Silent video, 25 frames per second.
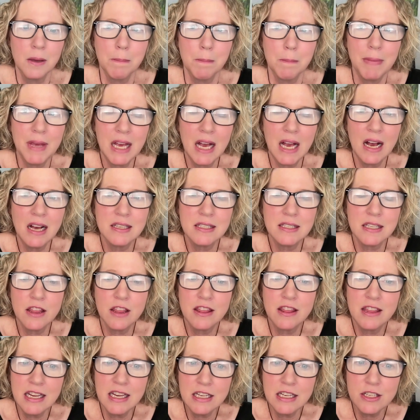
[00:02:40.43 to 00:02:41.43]
Because
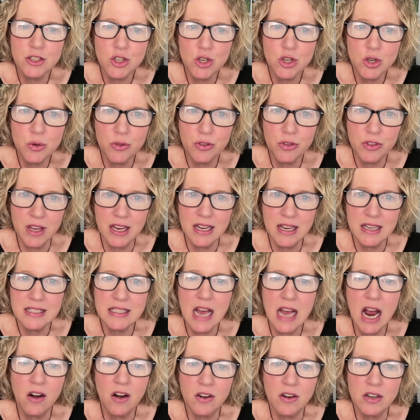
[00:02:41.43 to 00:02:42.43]
these two things
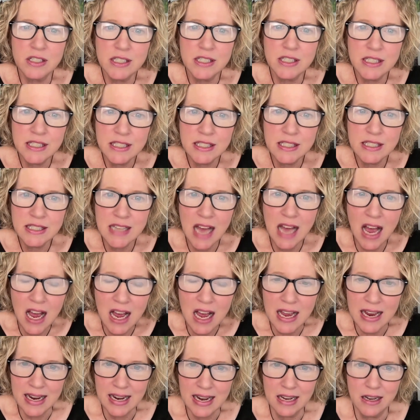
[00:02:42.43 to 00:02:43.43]
are a
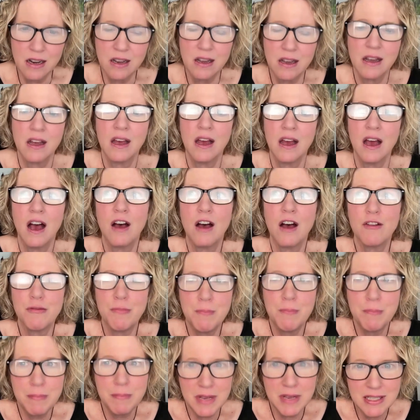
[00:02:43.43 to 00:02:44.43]
sign of
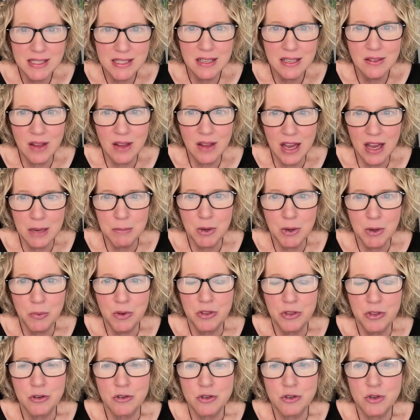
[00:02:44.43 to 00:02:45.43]
misalignment
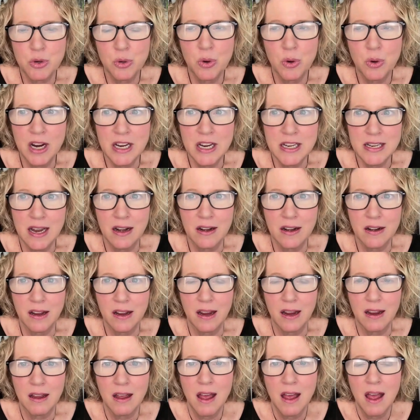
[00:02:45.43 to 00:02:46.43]
with your true
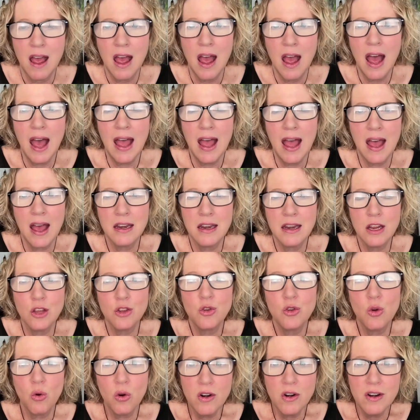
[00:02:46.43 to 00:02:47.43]
identity. And
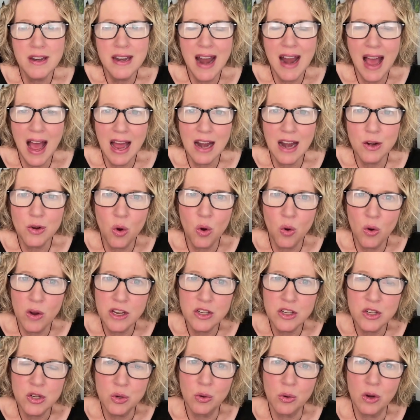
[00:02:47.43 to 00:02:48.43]
you're not
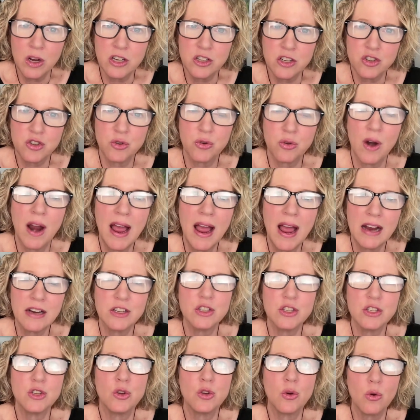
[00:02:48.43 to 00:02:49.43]
going to attract
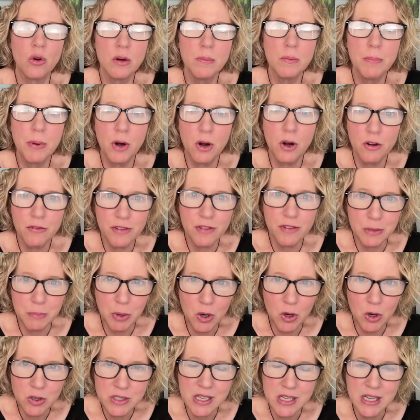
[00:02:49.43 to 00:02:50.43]
your perfect
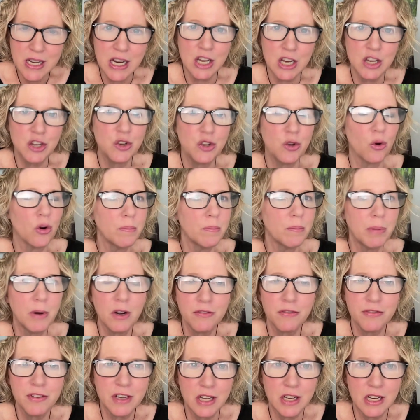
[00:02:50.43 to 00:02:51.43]
person and your
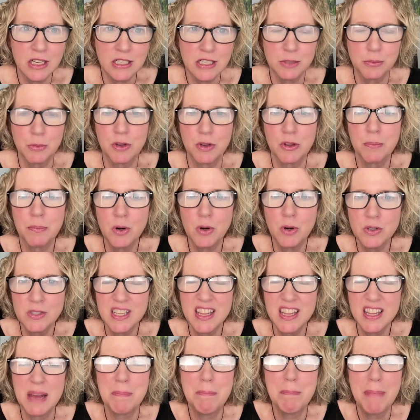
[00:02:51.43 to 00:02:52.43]
perfect customer, the
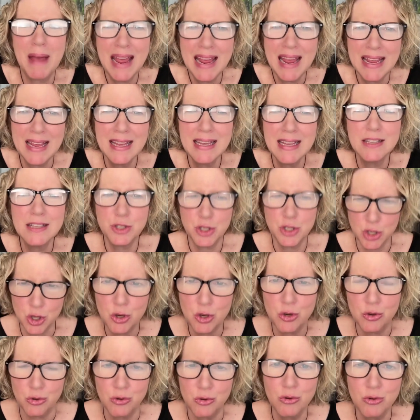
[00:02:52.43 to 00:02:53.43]
person that pays
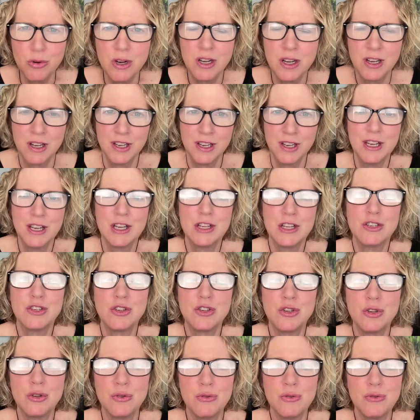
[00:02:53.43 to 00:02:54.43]
you
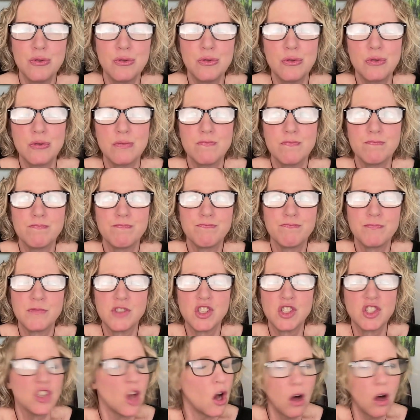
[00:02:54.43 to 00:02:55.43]
to
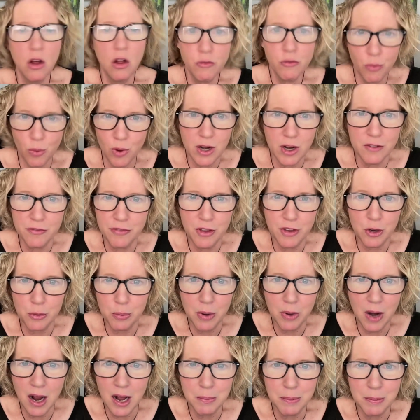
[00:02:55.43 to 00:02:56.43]
solve one of their
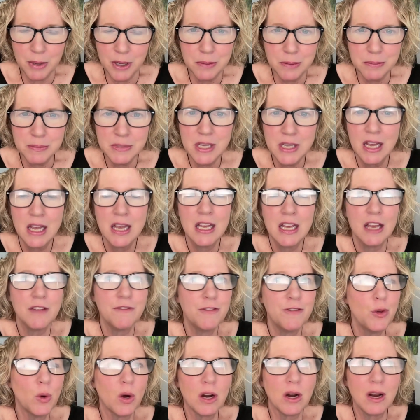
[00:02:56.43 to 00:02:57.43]
problems, if
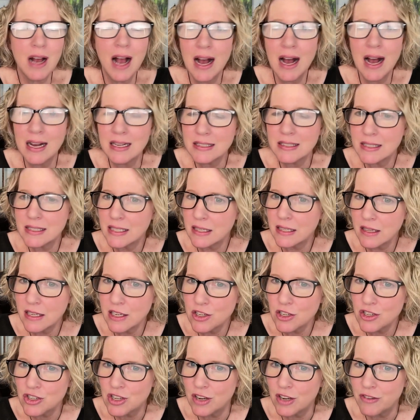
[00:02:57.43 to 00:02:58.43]
you are constantly
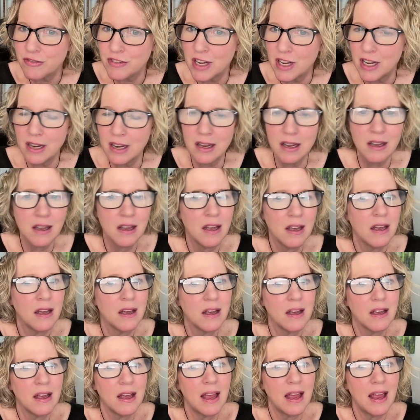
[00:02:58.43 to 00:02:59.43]
shifting
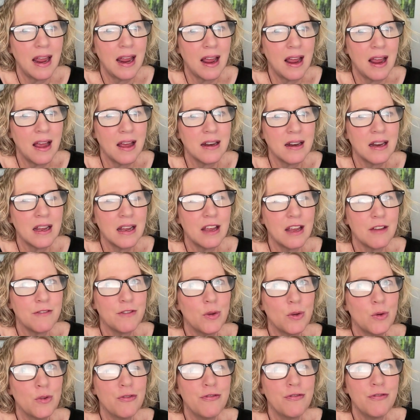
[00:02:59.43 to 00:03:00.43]
and if
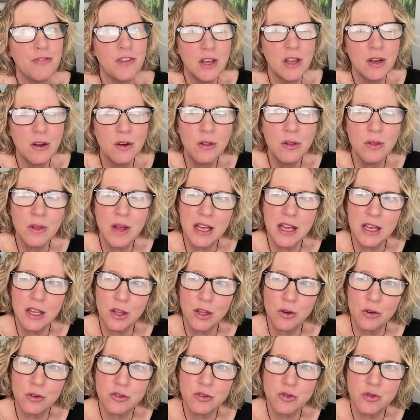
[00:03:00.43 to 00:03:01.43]
you feel like
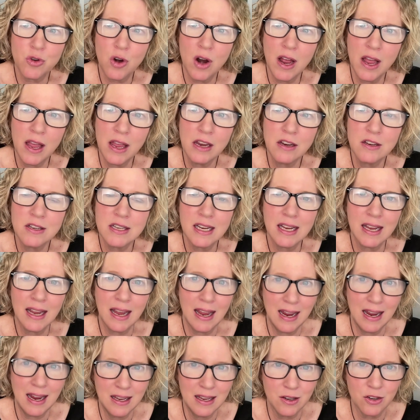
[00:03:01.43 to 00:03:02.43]
you're trying to
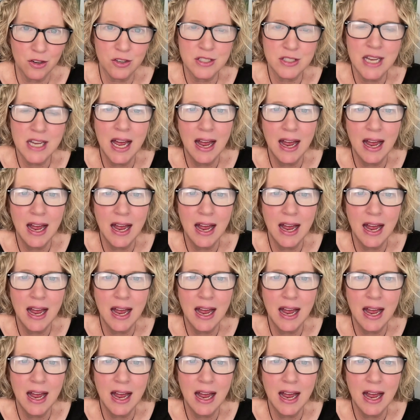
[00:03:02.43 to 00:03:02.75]
cater to